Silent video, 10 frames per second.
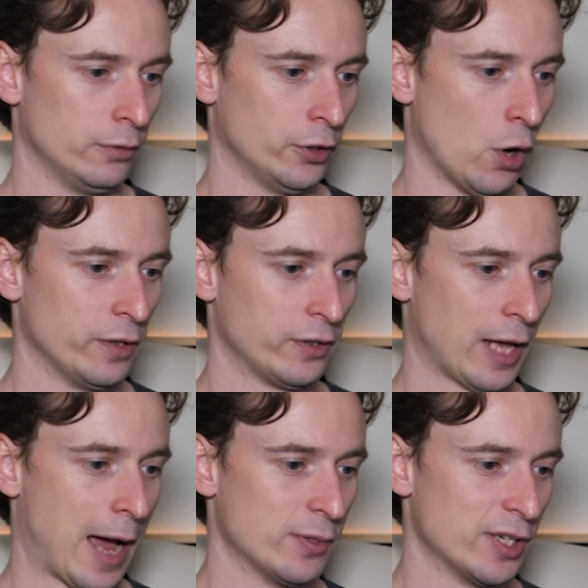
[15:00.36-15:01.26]
The only thing
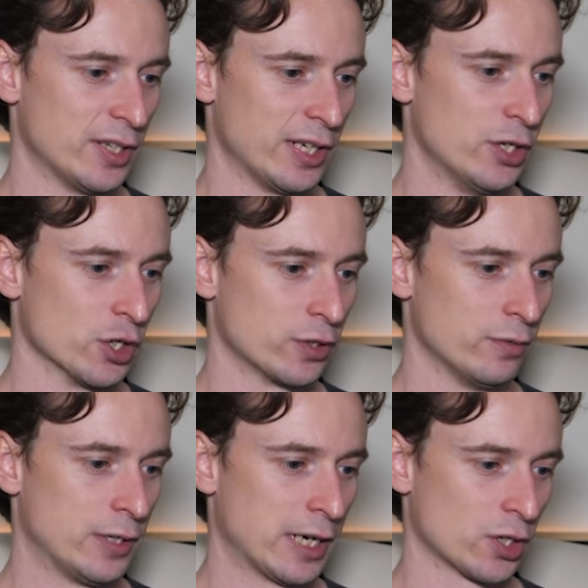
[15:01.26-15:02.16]
that happens is he just
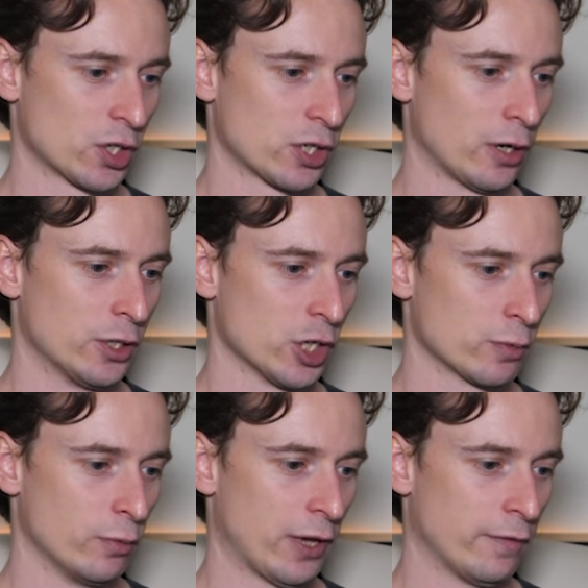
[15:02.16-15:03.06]
takes a slight
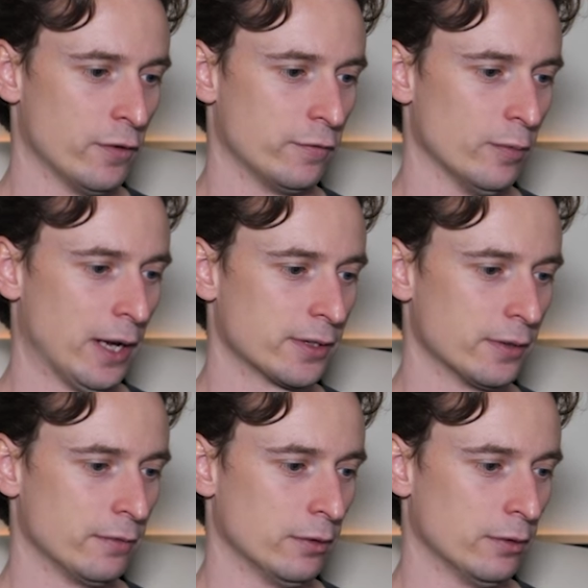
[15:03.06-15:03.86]
adjustment with that foot from there to,